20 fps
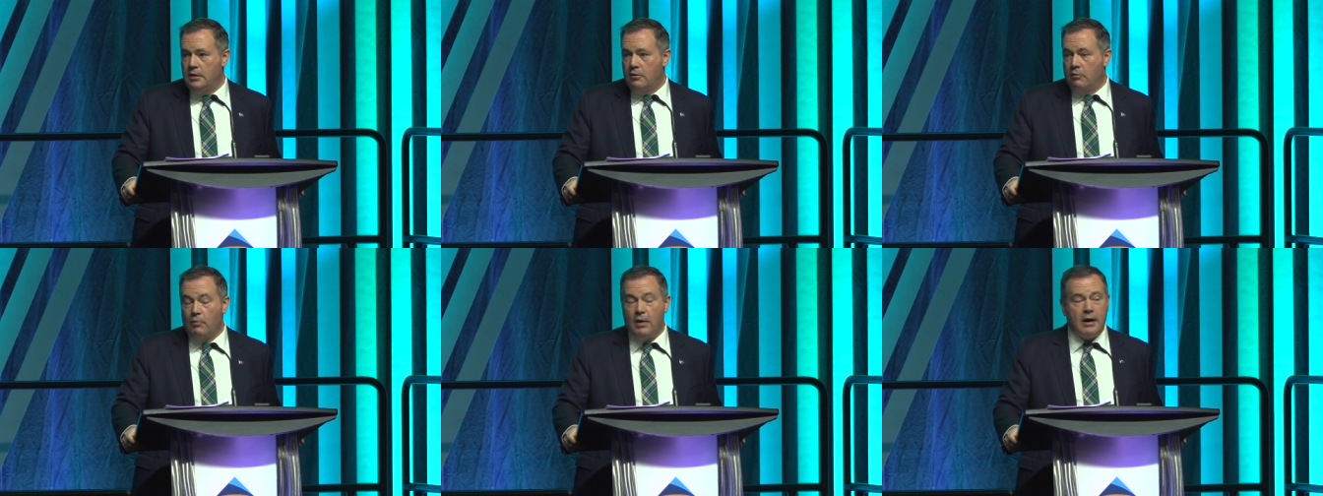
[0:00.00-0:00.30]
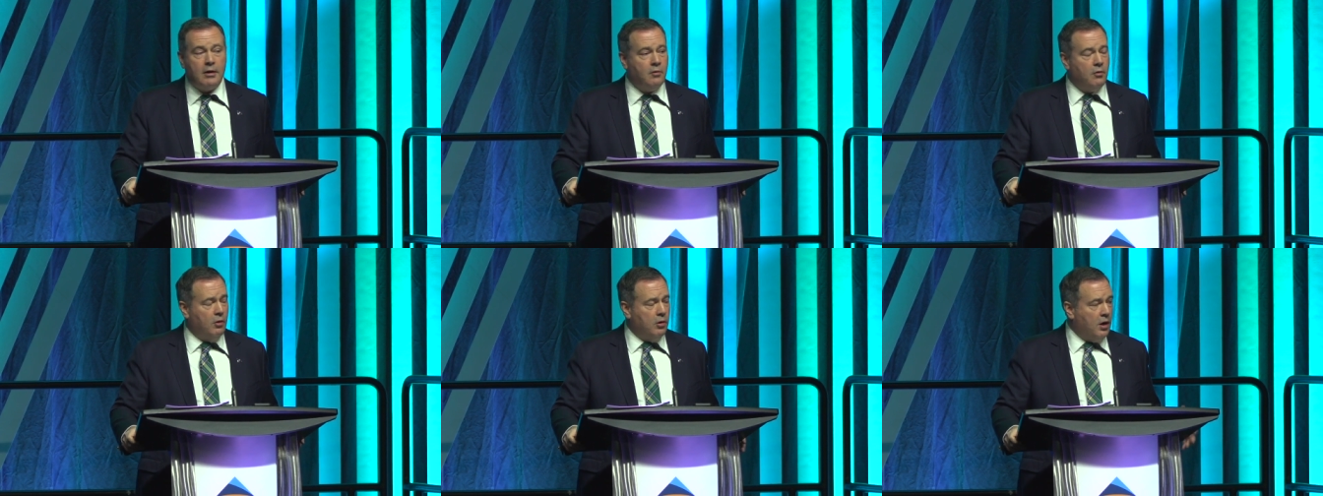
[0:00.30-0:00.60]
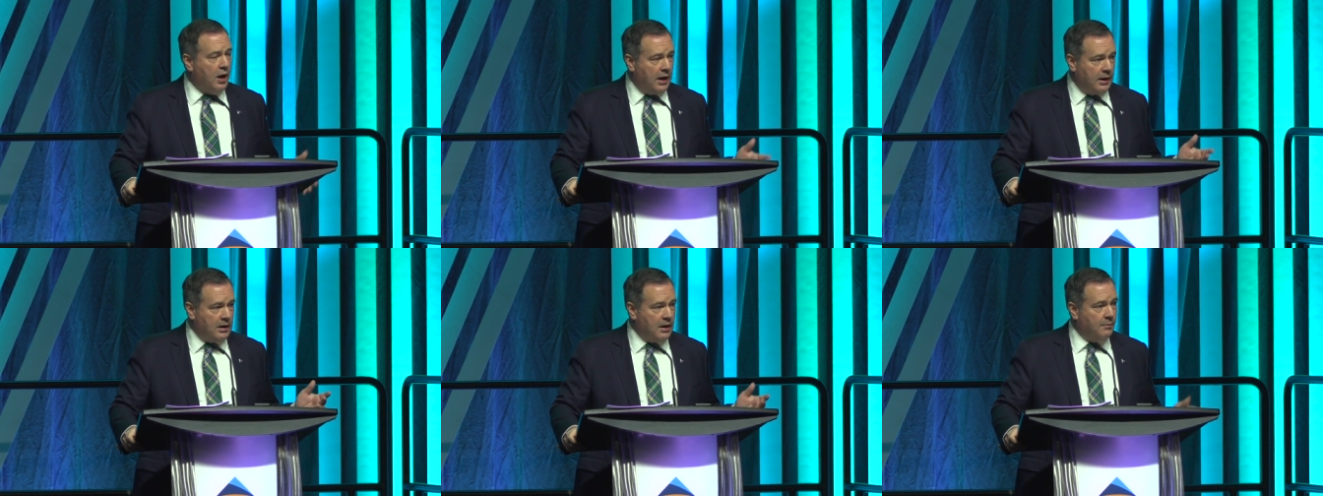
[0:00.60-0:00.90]
record
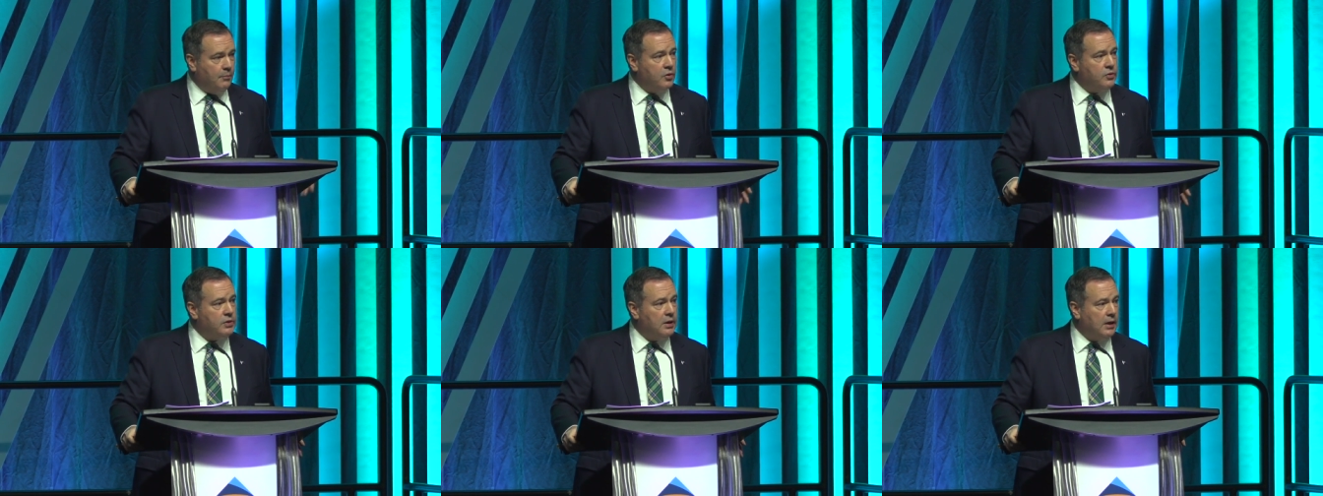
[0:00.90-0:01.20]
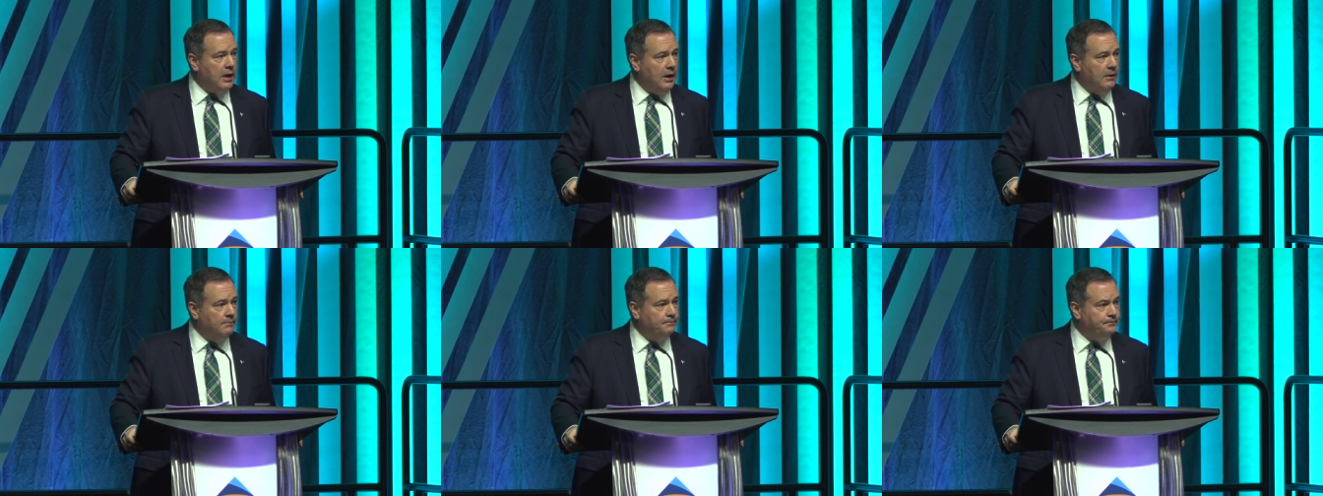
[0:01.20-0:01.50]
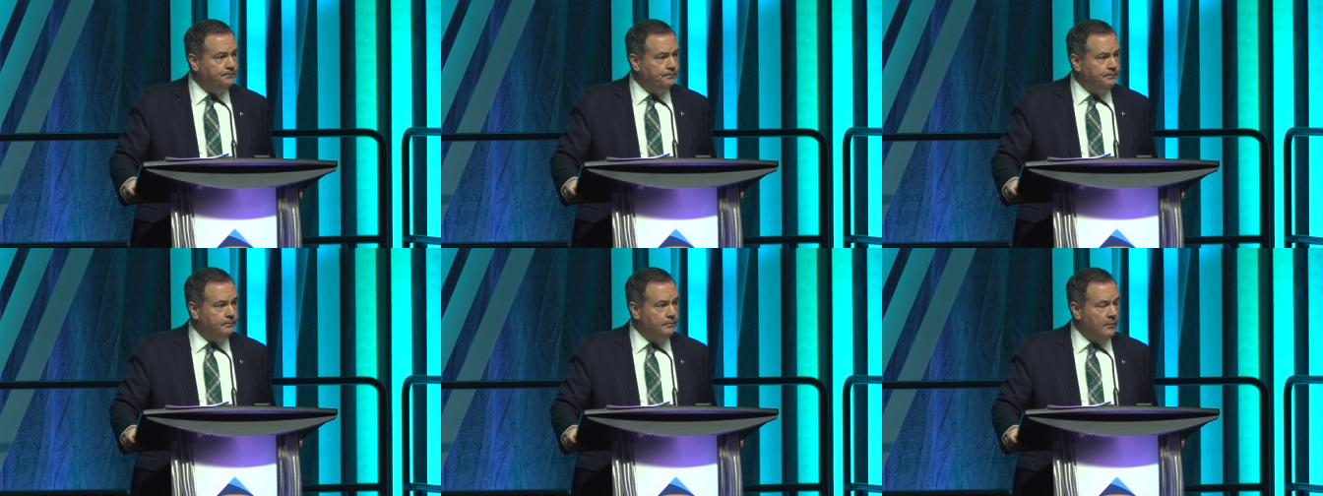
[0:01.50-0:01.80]
high numbers again,
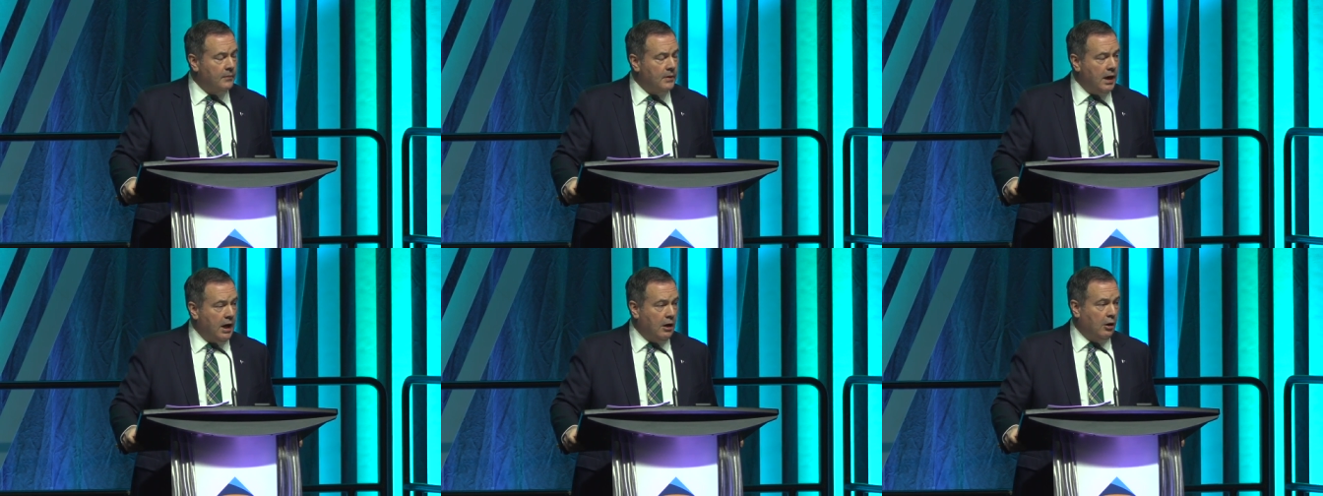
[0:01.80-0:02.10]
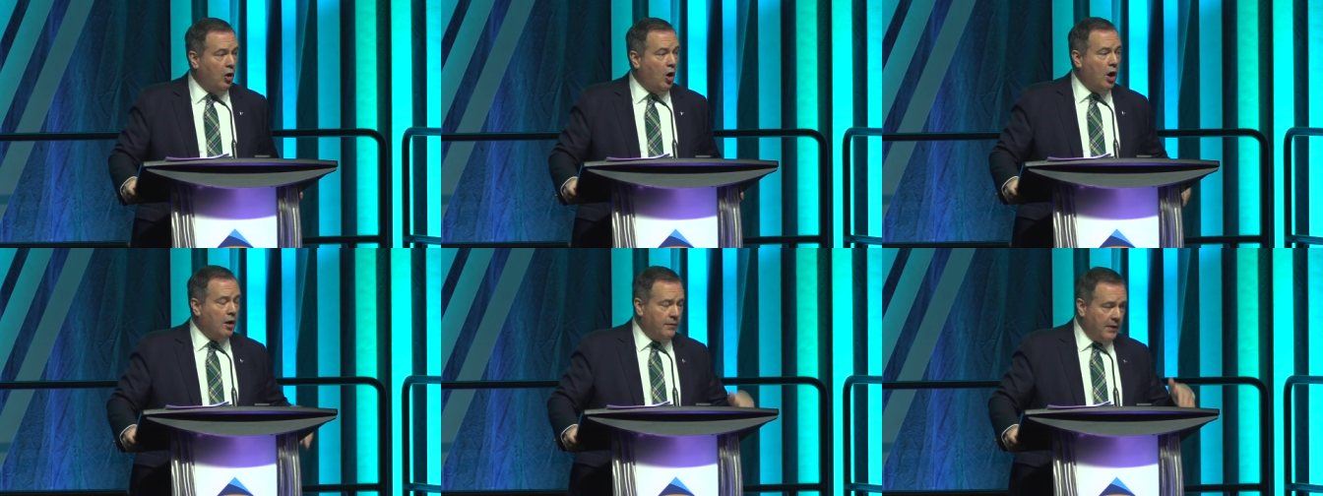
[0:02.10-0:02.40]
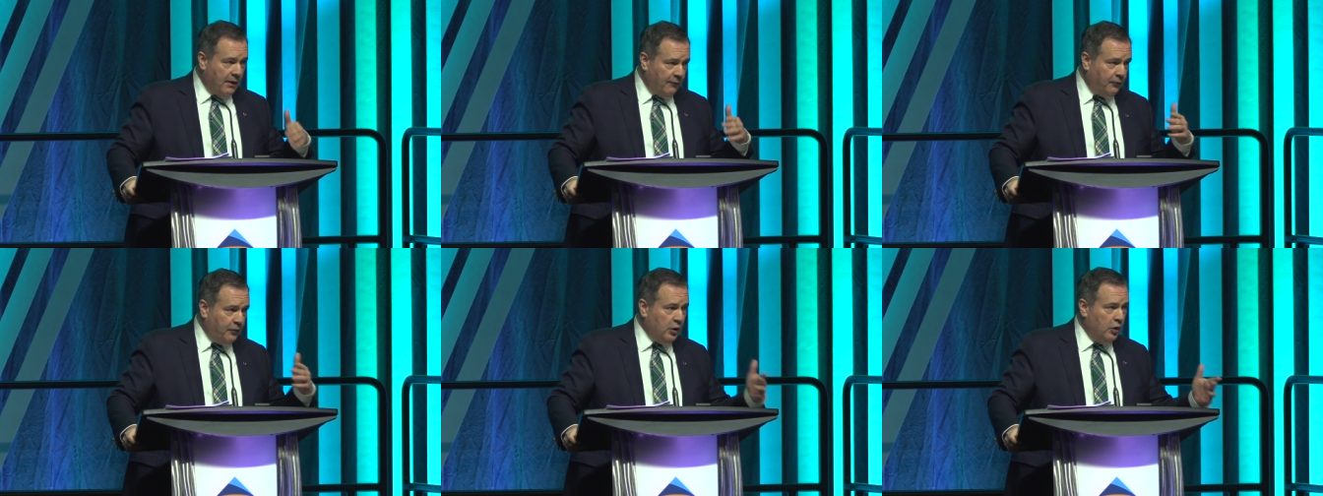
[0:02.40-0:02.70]
and a lot of
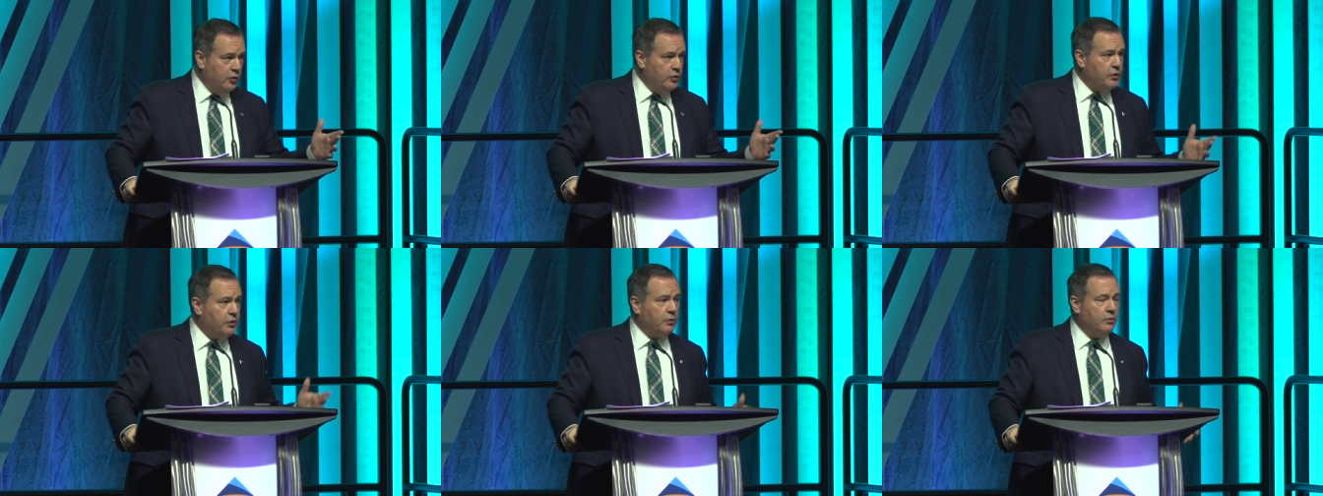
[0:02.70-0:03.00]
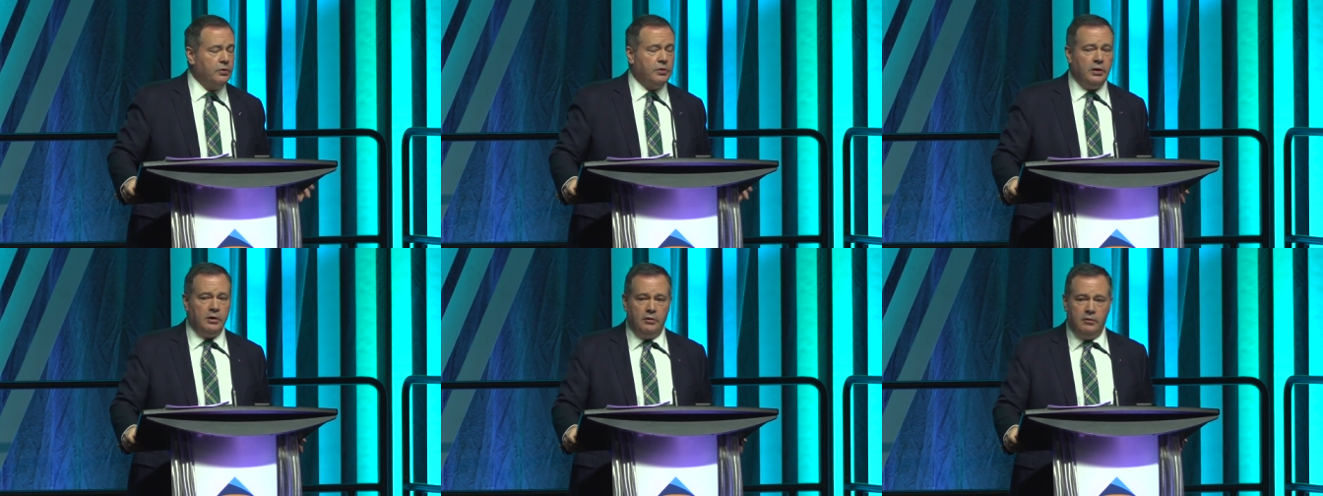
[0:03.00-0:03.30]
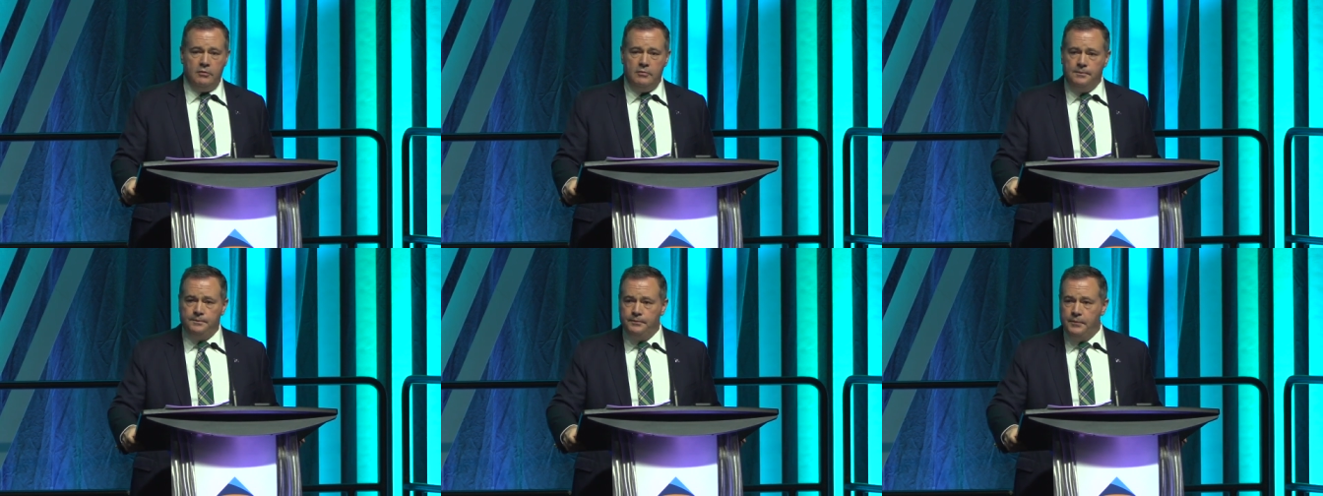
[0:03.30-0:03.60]
that flows through to
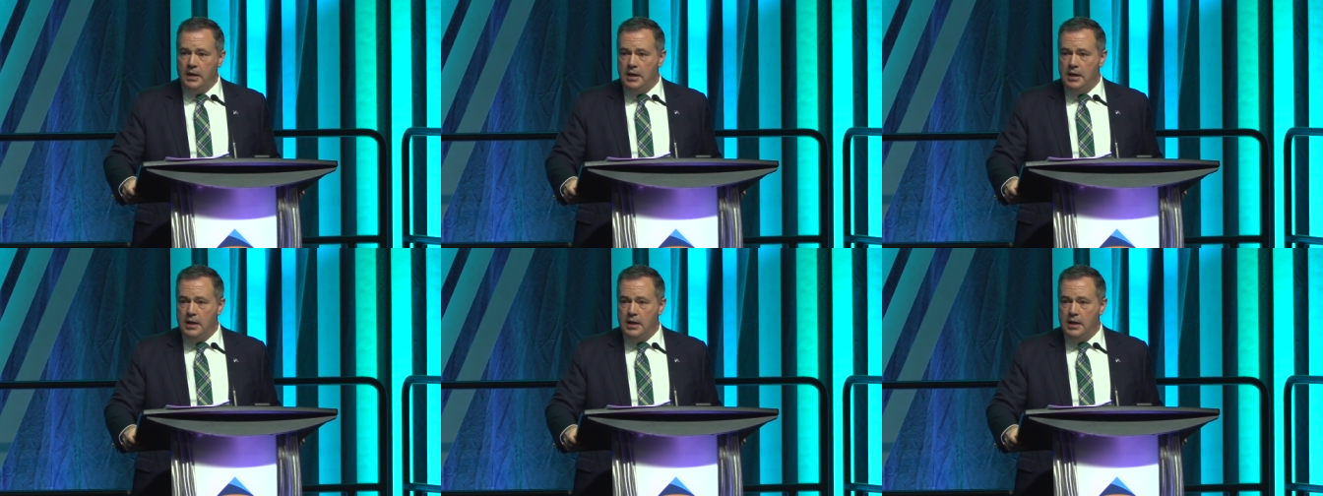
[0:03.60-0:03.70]
you